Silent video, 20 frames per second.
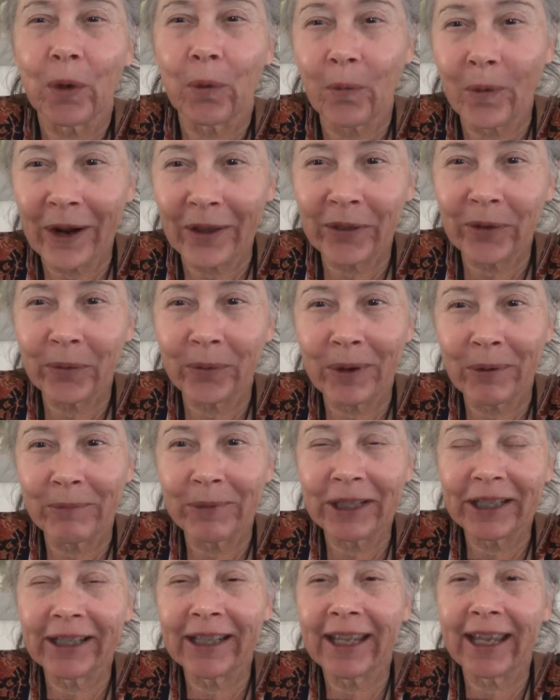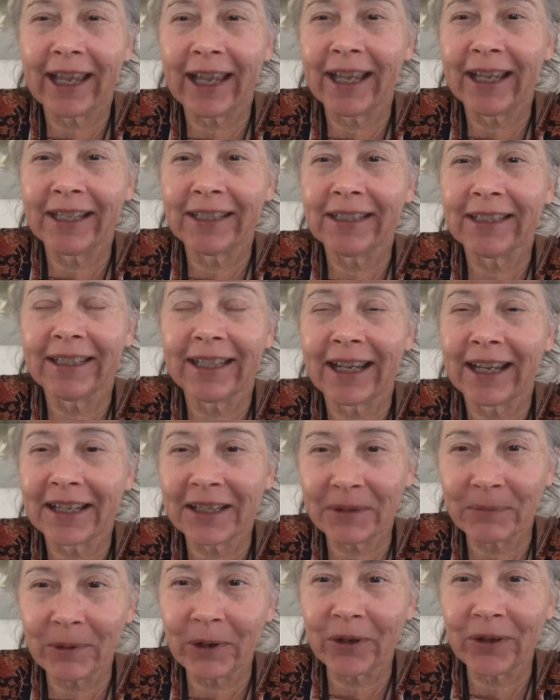whether women can
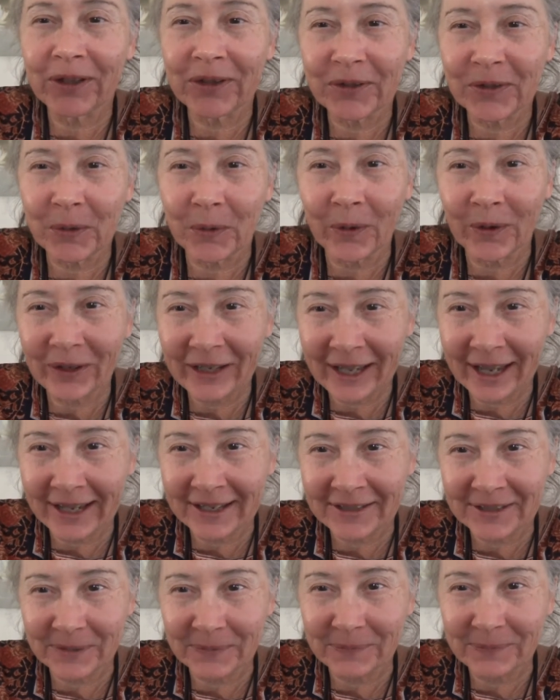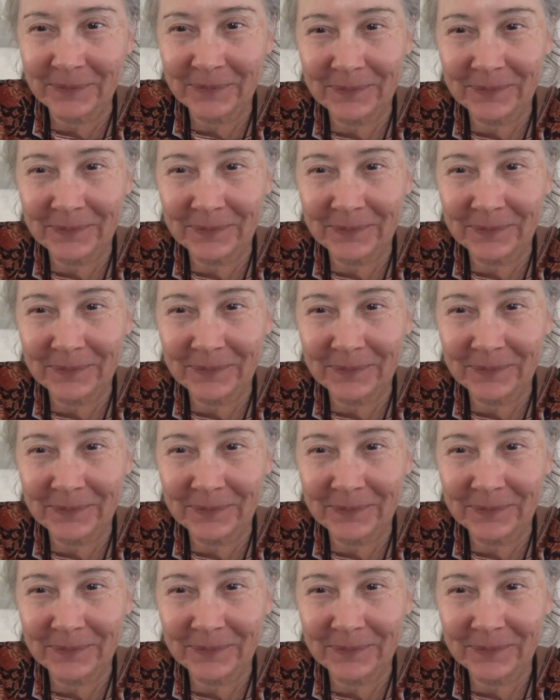experience orgasm.